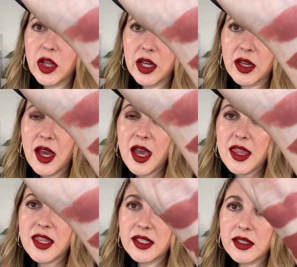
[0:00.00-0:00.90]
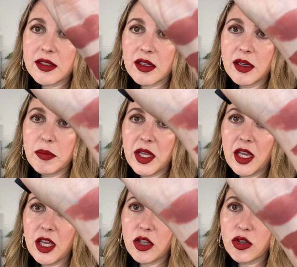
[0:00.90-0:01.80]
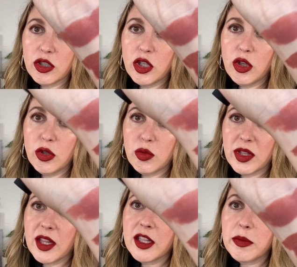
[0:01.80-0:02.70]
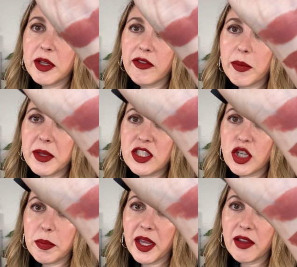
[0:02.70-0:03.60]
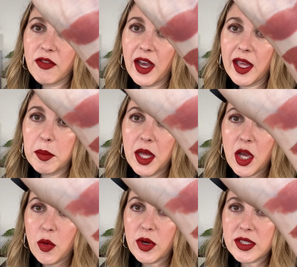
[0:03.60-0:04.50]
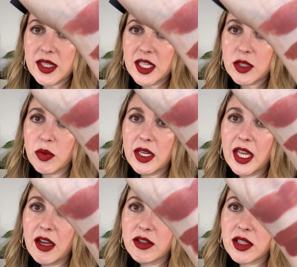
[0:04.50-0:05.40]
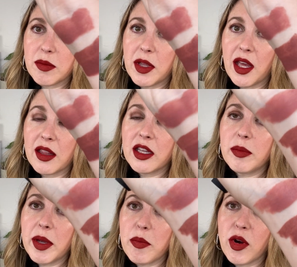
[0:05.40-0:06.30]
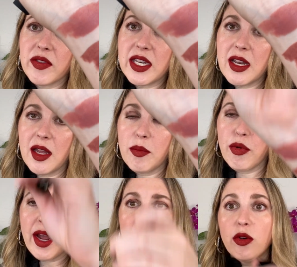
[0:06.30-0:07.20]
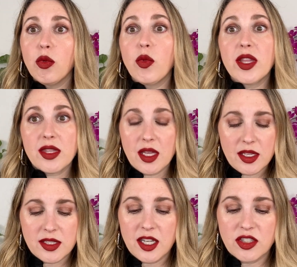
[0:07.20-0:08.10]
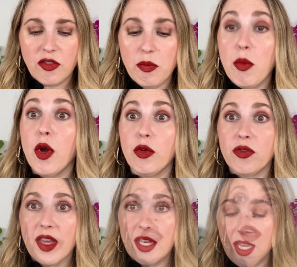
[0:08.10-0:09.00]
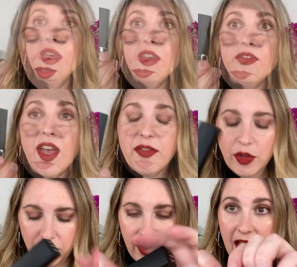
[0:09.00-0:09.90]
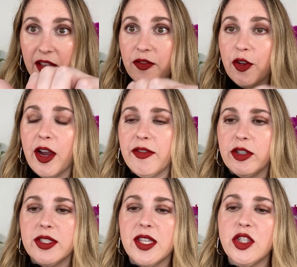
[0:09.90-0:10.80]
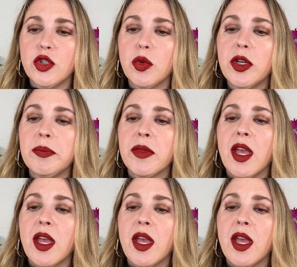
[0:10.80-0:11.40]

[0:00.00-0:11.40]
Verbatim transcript: Look. This is going to be your nude with a little bit of a peachy pink vibe, whereas this one here is going to be a little bit more of a nut brown with a touch of mauve in it. five oh five Forever Sensual.